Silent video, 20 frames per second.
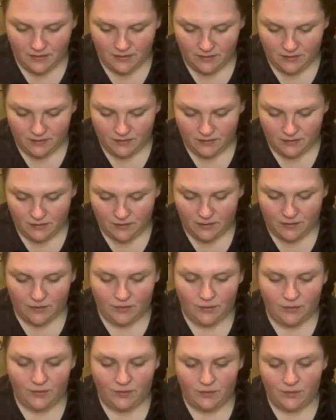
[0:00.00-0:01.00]

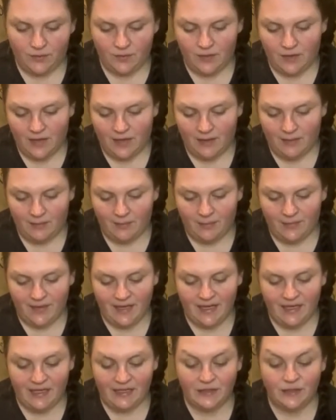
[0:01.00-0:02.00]
So I'm
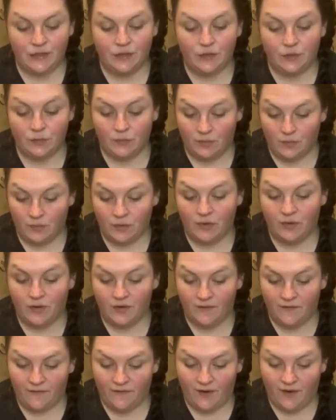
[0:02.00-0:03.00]
planning to do more
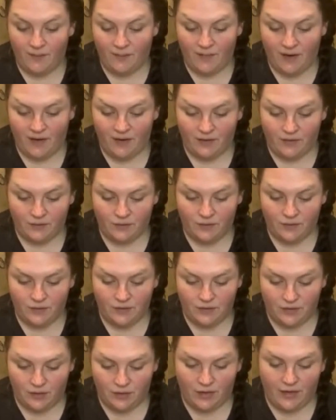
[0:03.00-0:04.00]
farmhouse
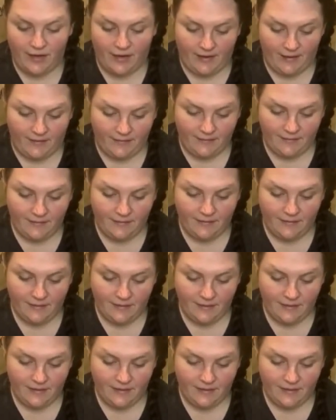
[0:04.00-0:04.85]
crafts.